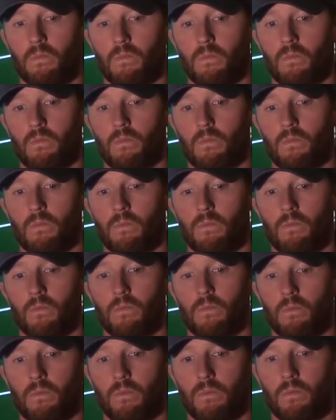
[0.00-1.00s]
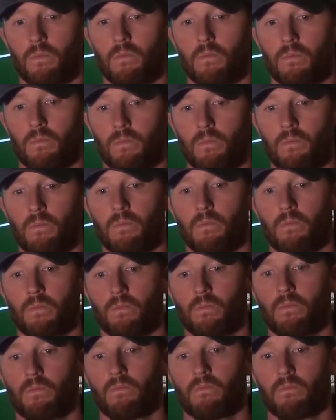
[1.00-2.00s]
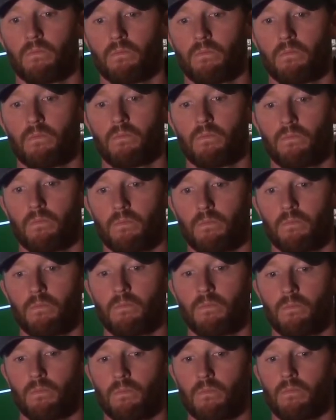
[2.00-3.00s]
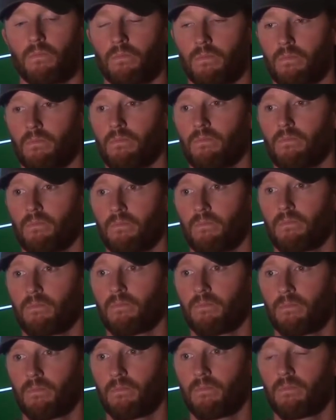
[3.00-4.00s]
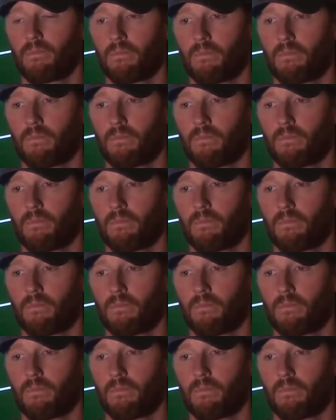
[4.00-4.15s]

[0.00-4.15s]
(not speaking)